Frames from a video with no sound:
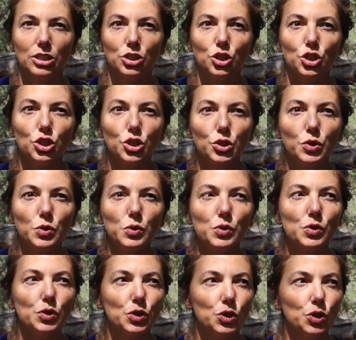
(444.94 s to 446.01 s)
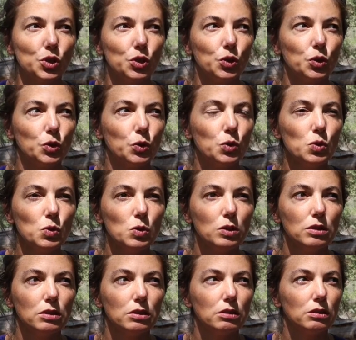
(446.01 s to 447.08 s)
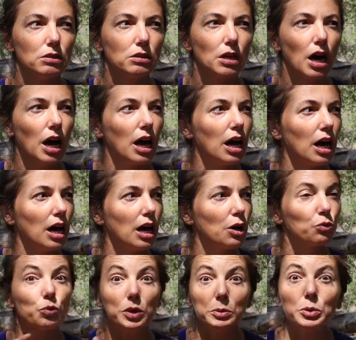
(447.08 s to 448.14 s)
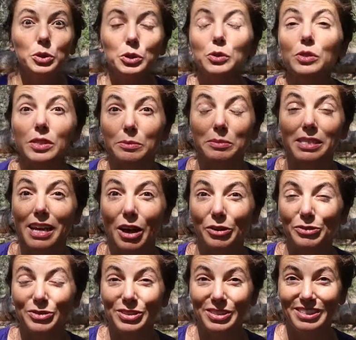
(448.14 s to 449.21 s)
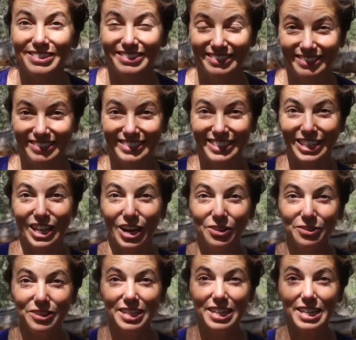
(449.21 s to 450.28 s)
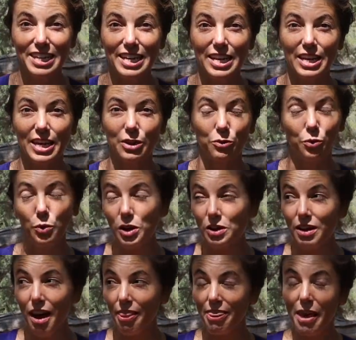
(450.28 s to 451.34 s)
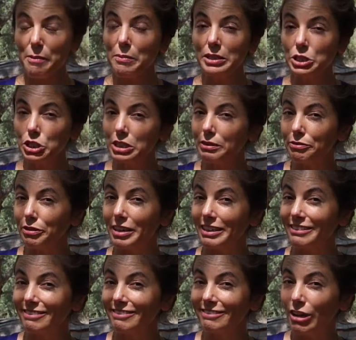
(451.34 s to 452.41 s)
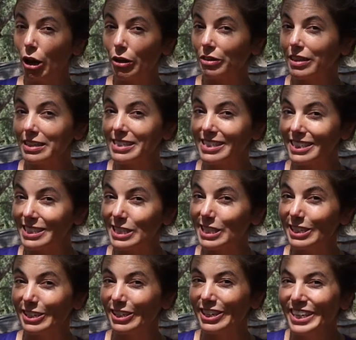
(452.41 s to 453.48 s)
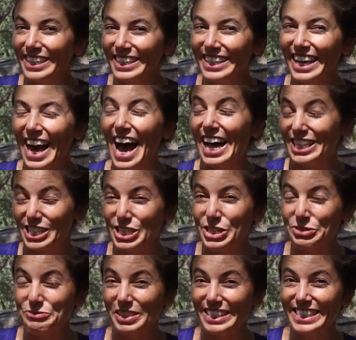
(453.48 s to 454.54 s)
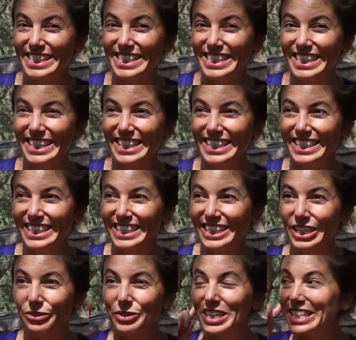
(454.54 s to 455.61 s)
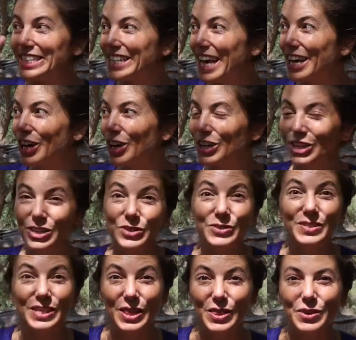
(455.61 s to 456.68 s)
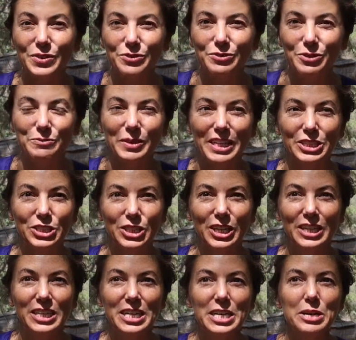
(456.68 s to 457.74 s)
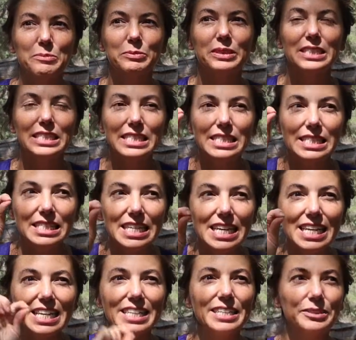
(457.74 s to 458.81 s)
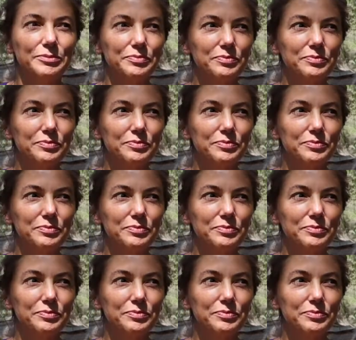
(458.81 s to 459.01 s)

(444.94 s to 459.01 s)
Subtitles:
choose to reproduce themselves, you know? We're not that much different, all things considered, as humans. You know, we can take our cues and learn from nature, but the seed